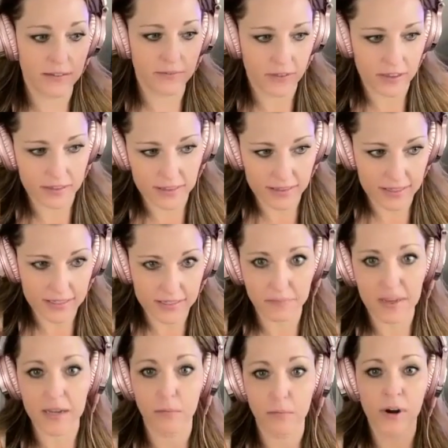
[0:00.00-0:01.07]
I felt this
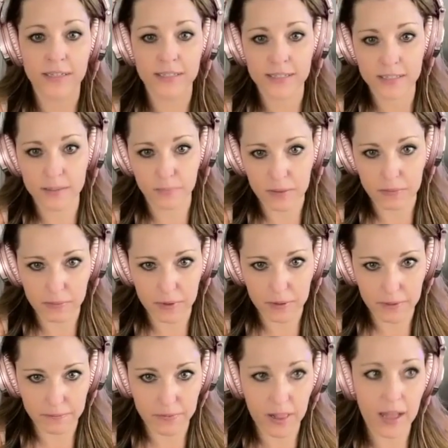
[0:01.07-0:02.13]
male presence, blah, blah, blah,
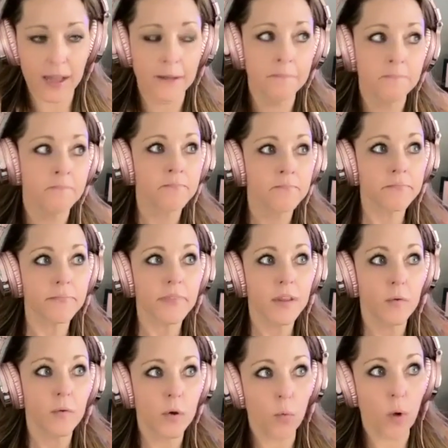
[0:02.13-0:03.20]
blah, blah
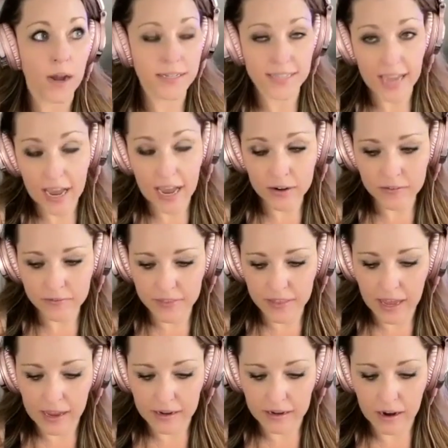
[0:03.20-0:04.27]
we walked out of
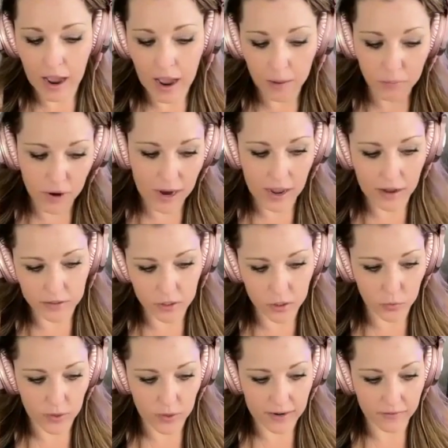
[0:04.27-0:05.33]
that opera house or
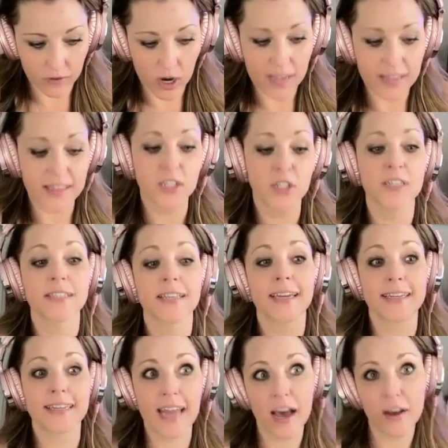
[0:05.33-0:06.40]
whatever. And then she's like,
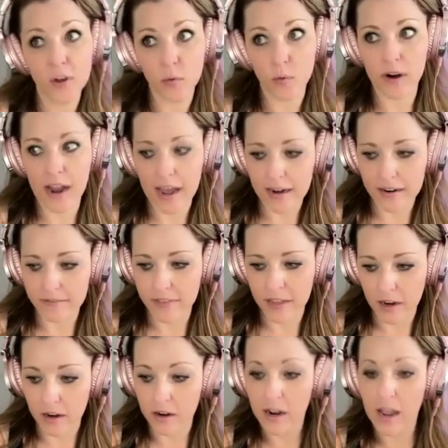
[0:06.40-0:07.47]
now that we're out of
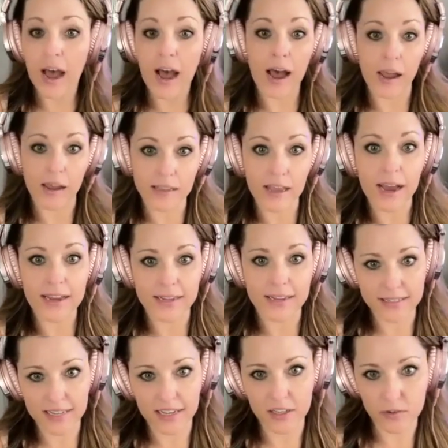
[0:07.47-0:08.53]
there, I, I can
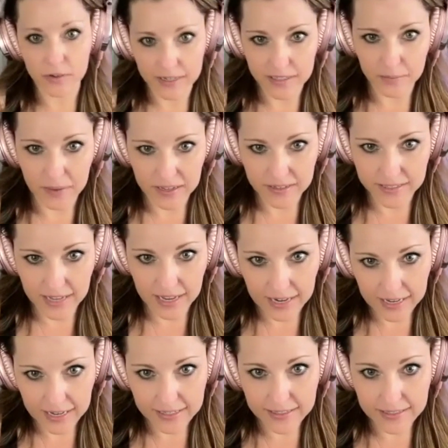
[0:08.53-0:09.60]
tell you guys about
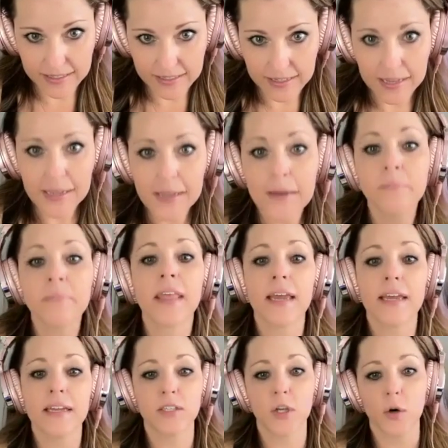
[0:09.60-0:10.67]
Dennis.
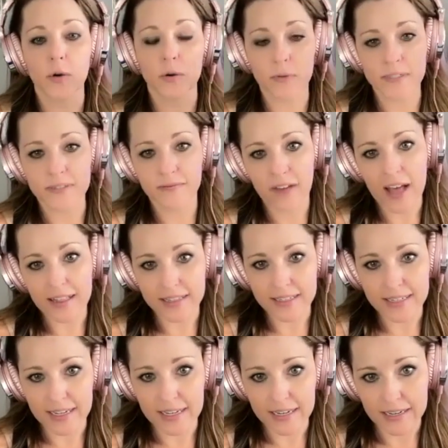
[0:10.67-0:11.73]
And so it was
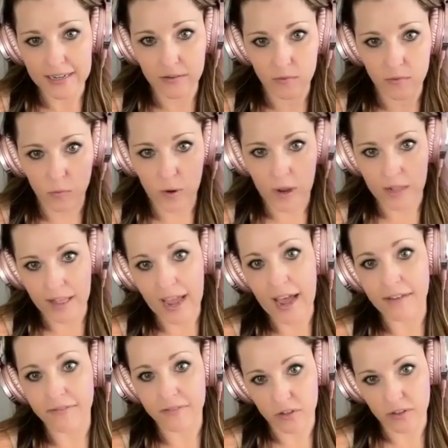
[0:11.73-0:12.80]
validated well
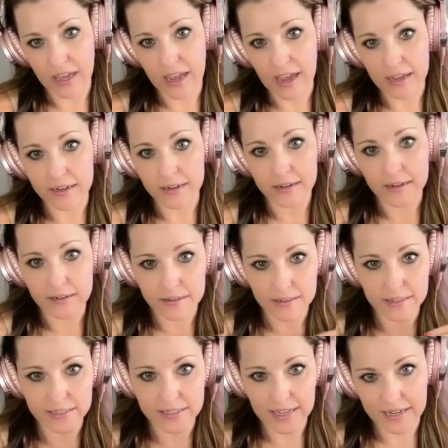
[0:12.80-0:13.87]
after that,
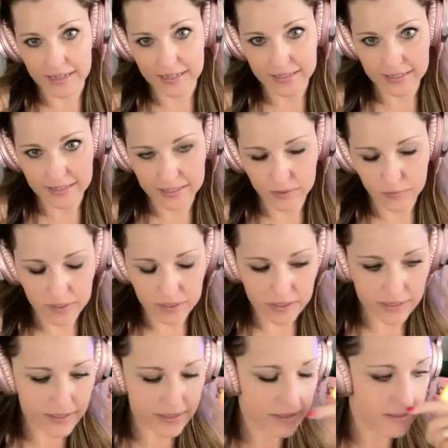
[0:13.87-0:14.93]
the Dennis
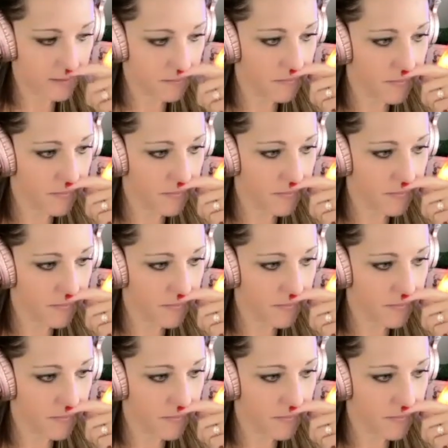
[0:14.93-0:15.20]
experience. Yeah.